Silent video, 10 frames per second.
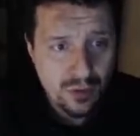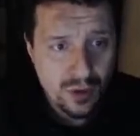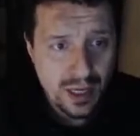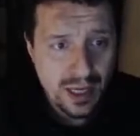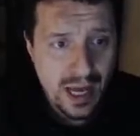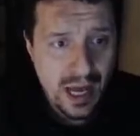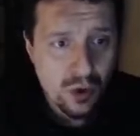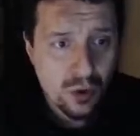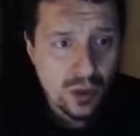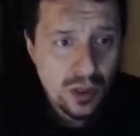And now
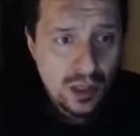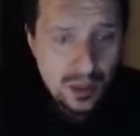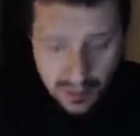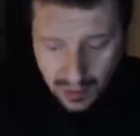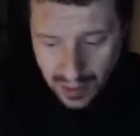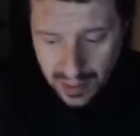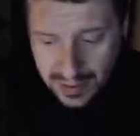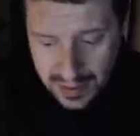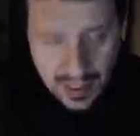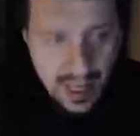the
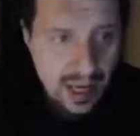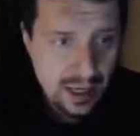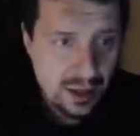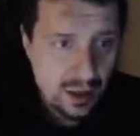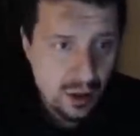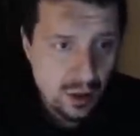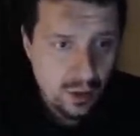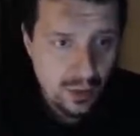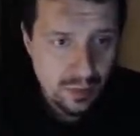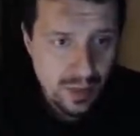latest tank on
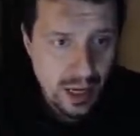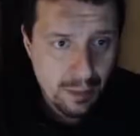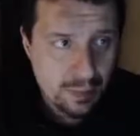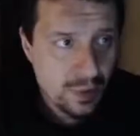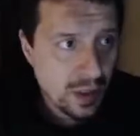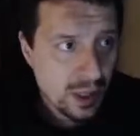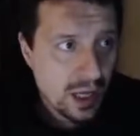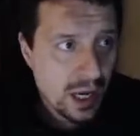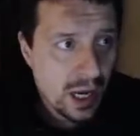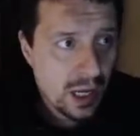the map.
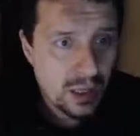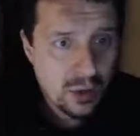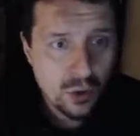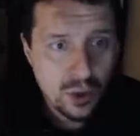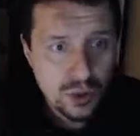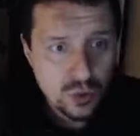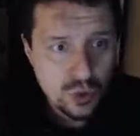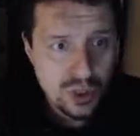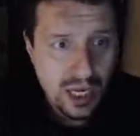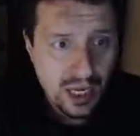I'm going to
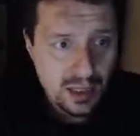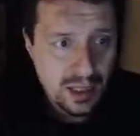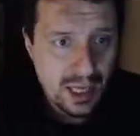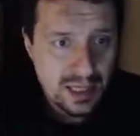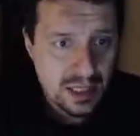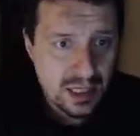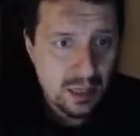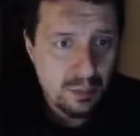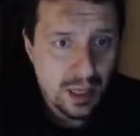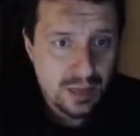take the last kill, but